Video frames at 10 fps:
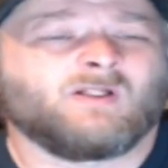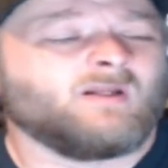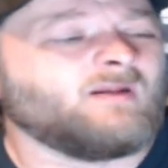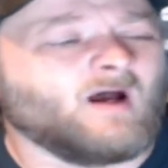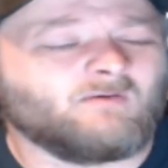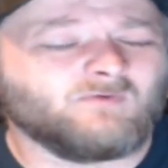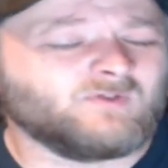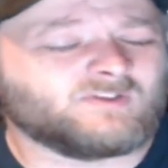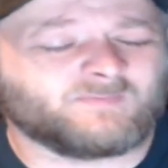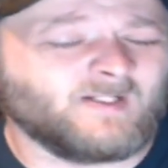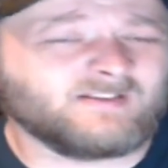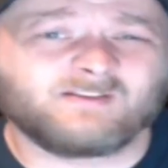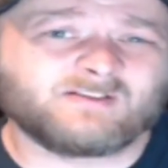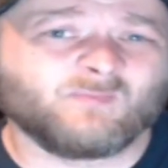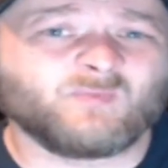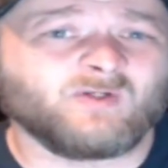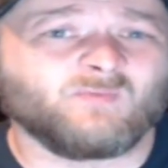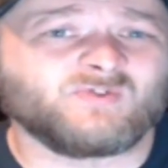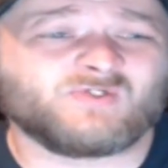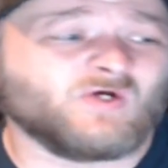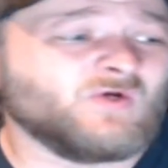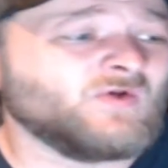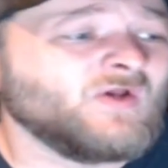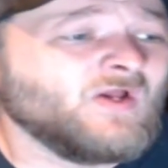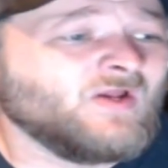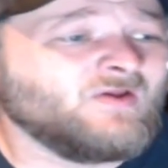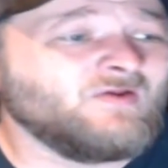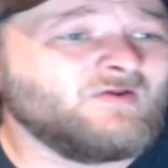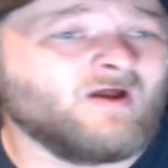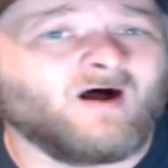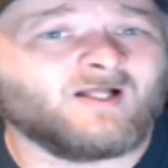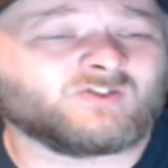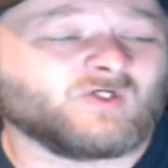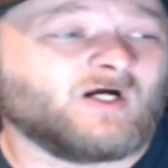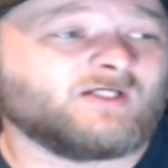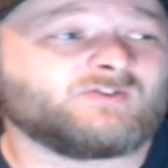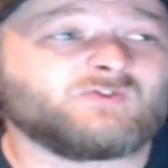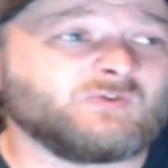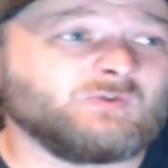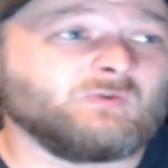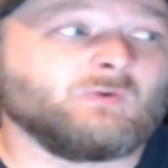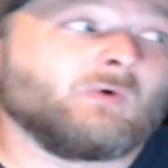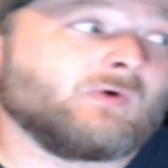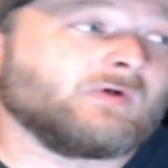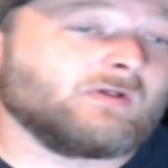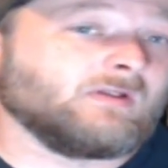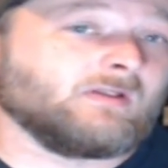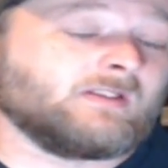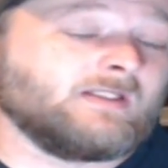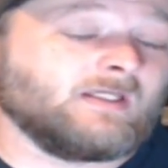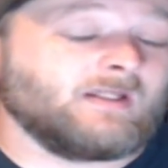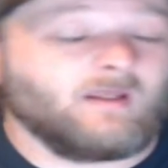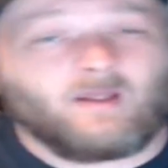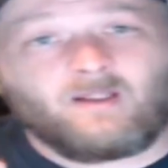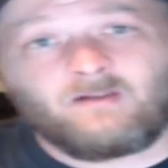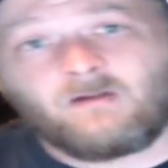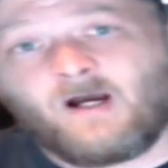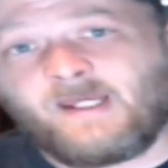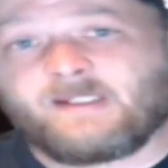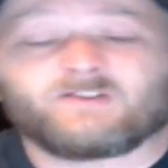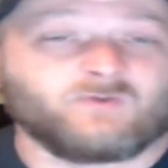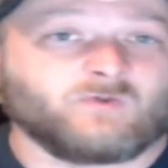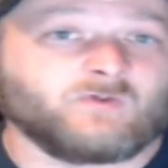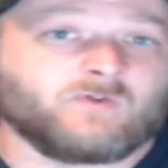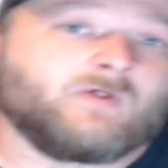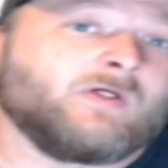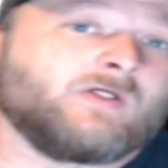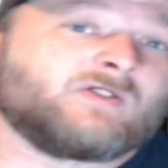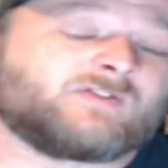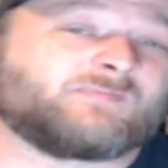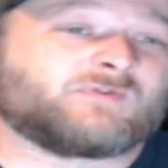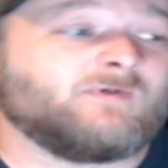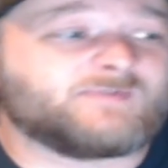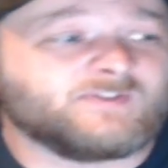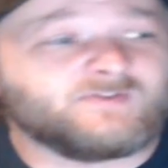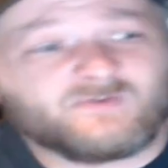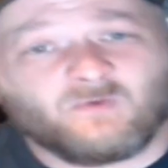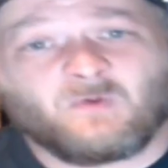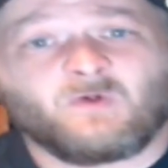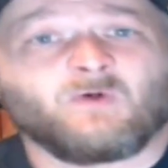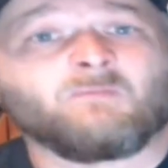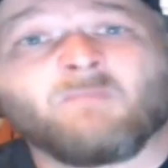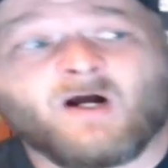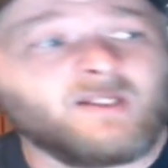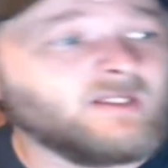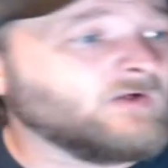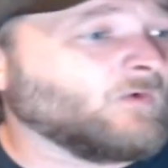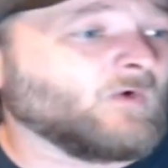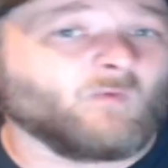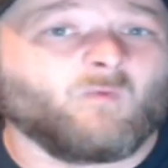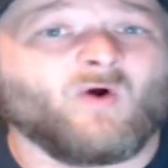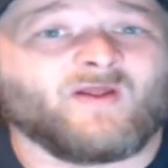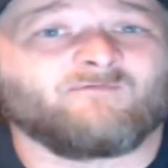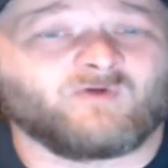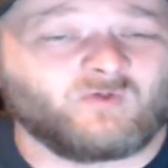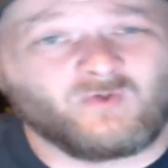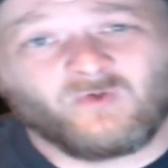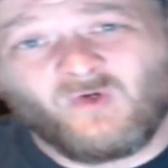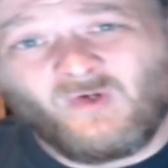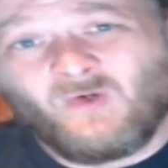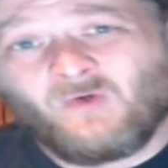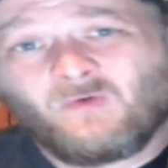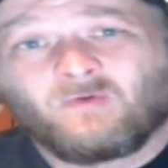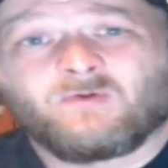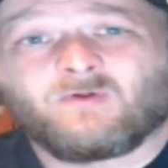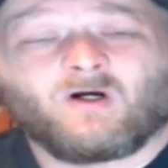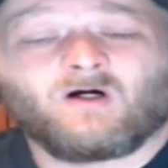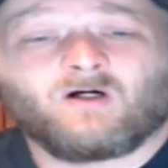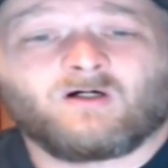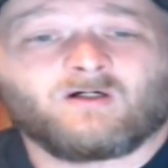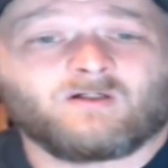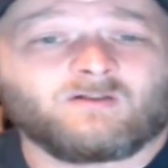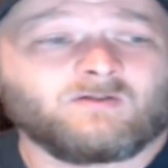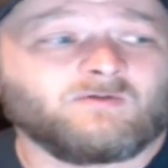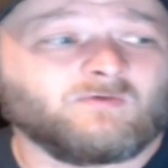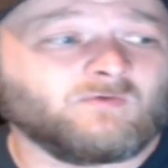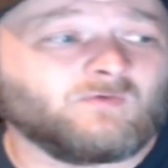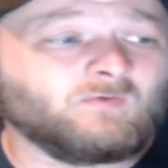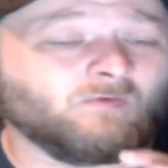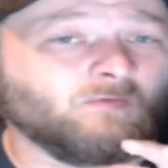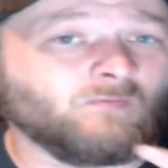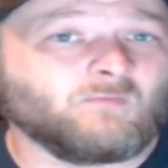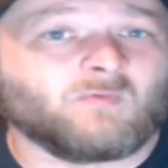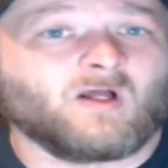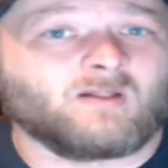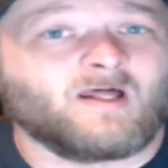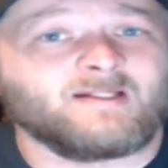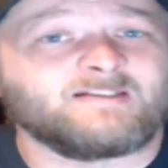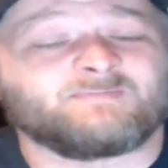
Not expecting something in return, not trying to get likes or subscriptions or money or whatever a lot of these